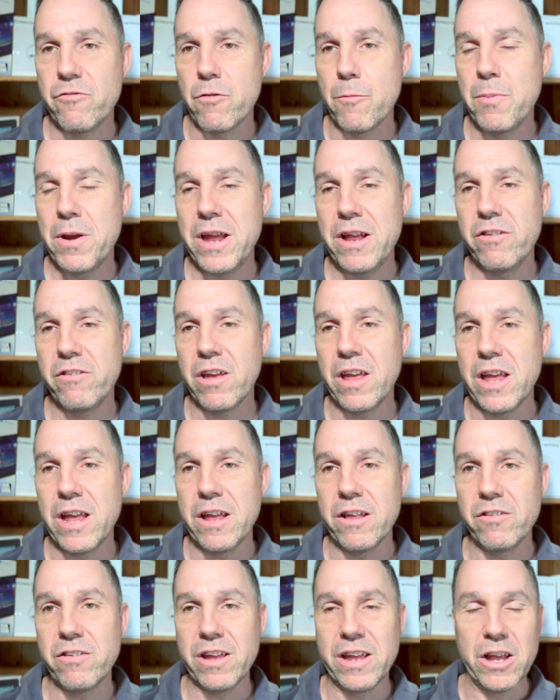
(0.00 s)
repeater
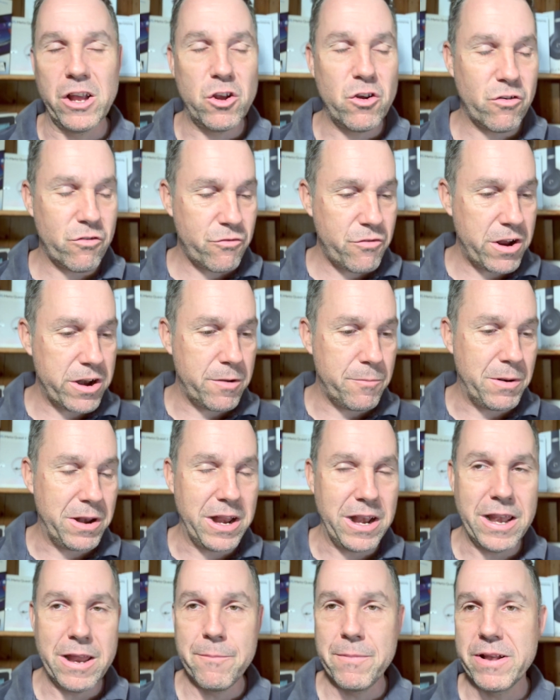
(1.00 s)
is
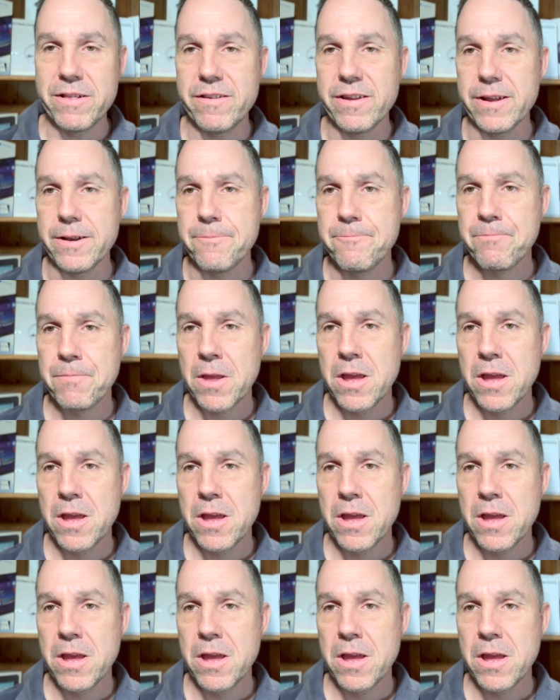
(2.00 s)
incredibly limited.